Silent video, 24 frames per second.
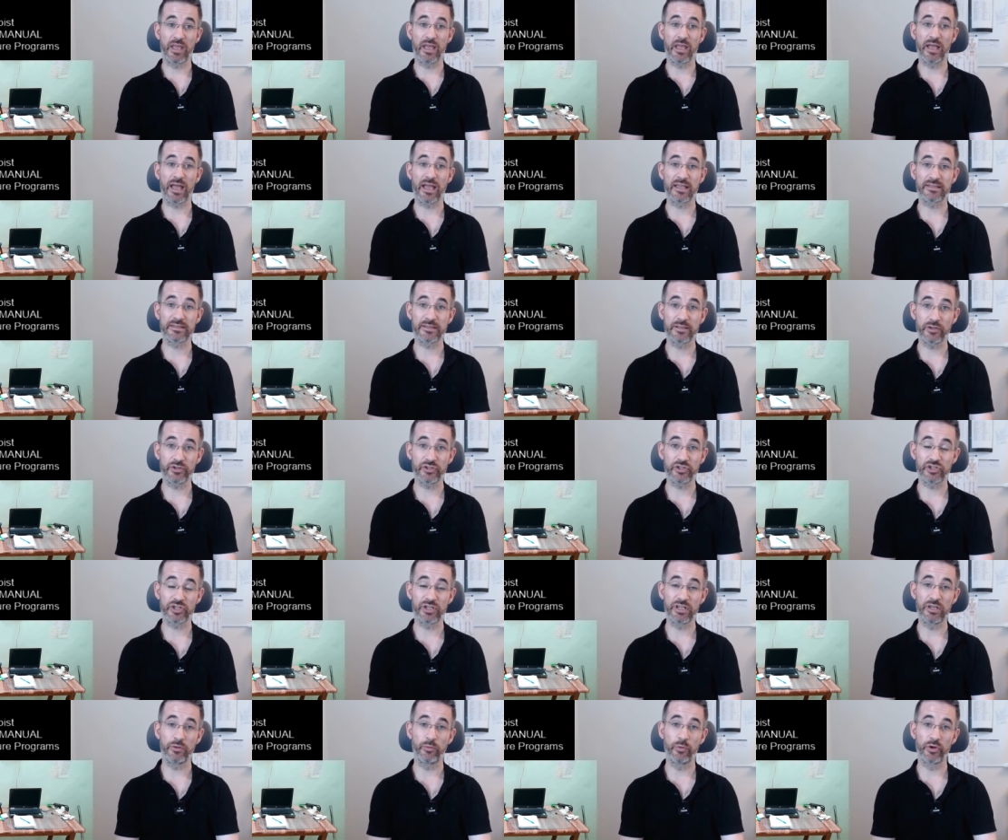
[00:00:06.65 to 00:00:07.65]
As
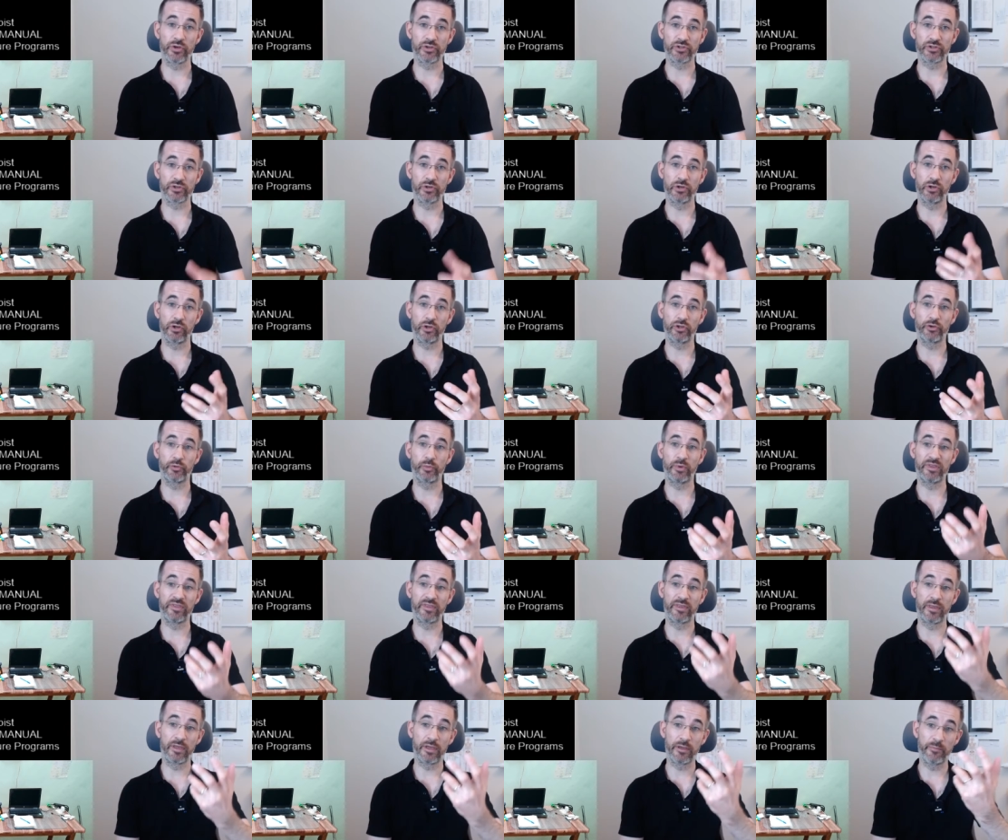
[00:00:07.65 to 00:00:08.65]
such, he works a lot
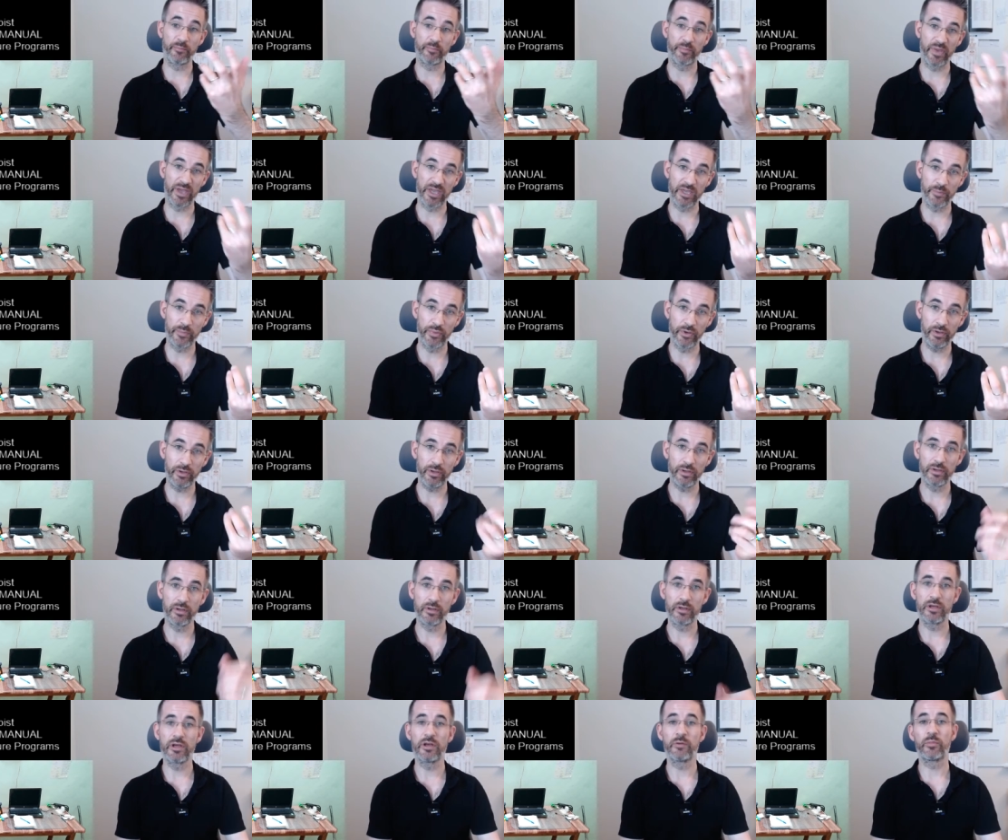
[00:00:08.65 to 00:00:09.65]
with paper,
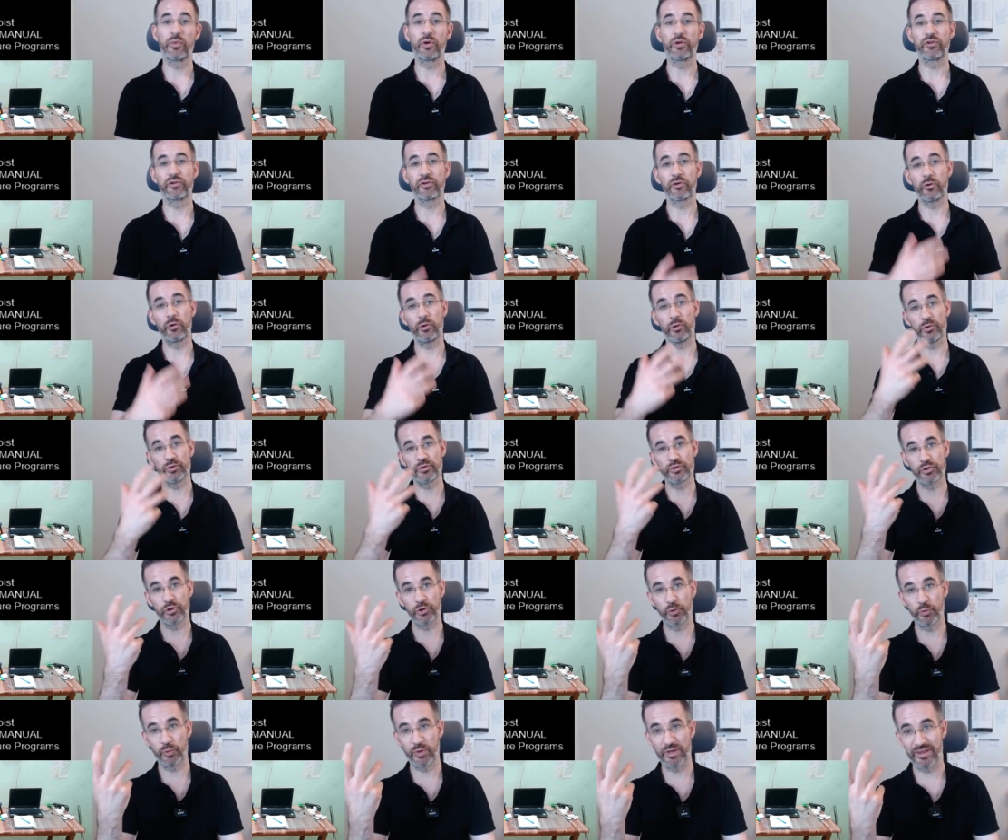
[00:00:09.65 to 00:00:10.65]
but
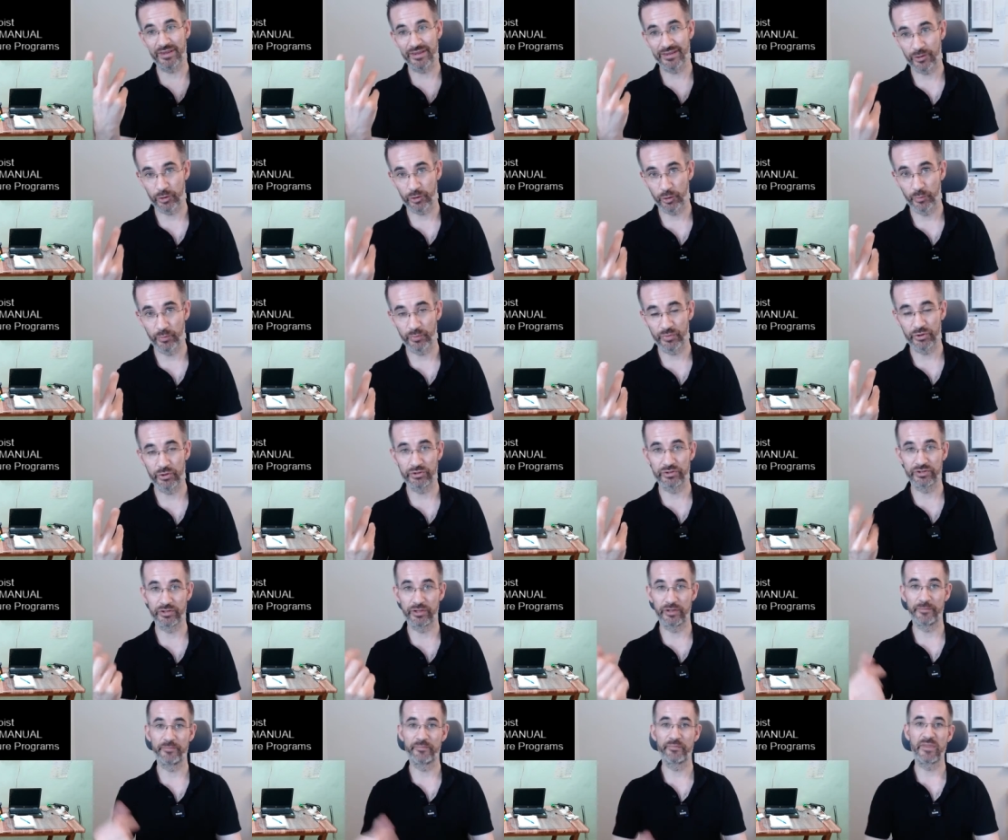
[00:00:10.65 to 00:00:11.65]
also with computer.